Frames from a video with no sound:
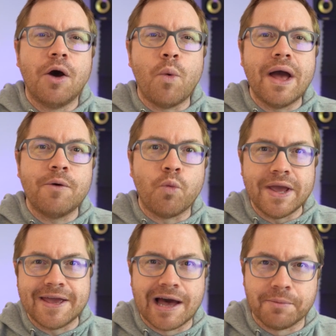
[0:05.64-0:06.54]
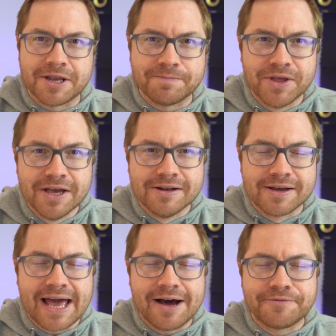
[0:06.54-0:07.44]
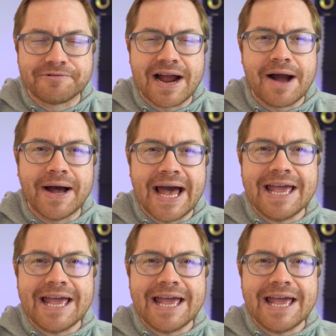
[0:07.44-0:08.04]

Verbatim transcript: where we come in. Look out for our